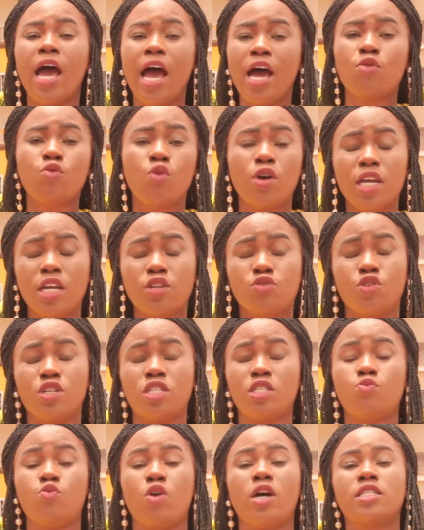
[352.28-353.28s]
And we're your
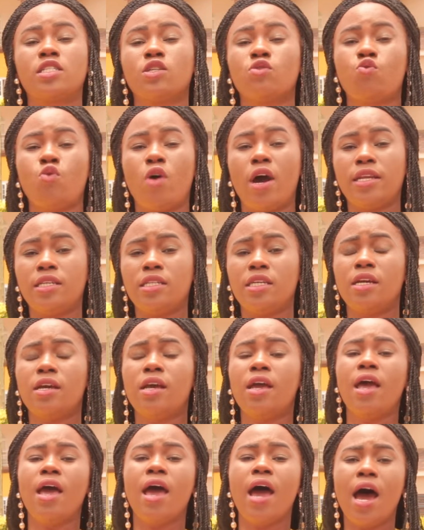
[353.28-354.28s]
trace watching quadia.
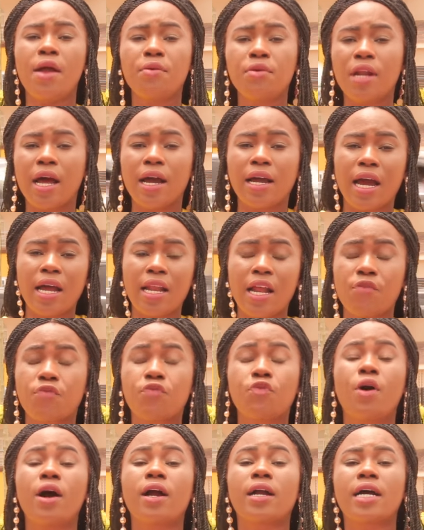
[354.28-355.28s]
And on a gun
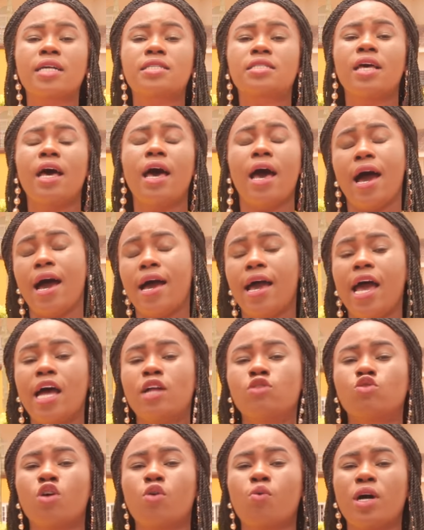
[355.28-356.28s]
of work, I said, ah,
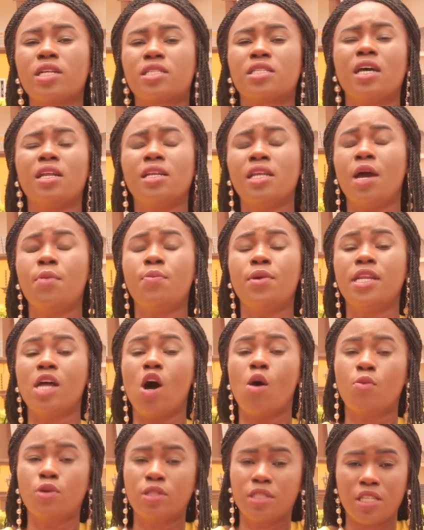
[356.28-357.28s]
and talk about 10 years
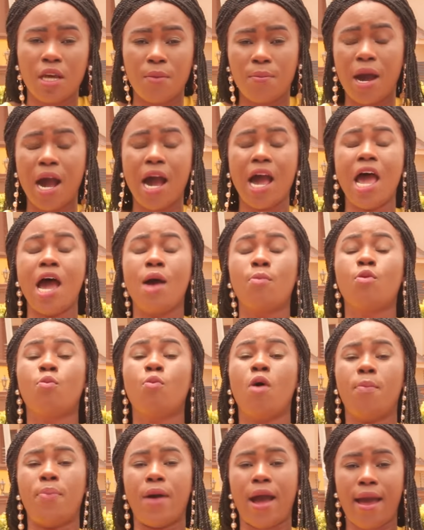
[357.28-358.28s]
before Montema Air
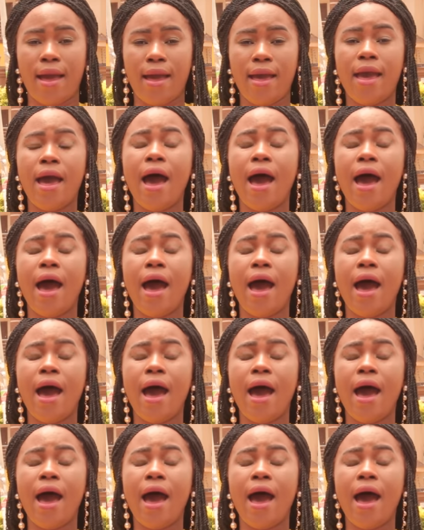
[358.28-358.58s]
Papa.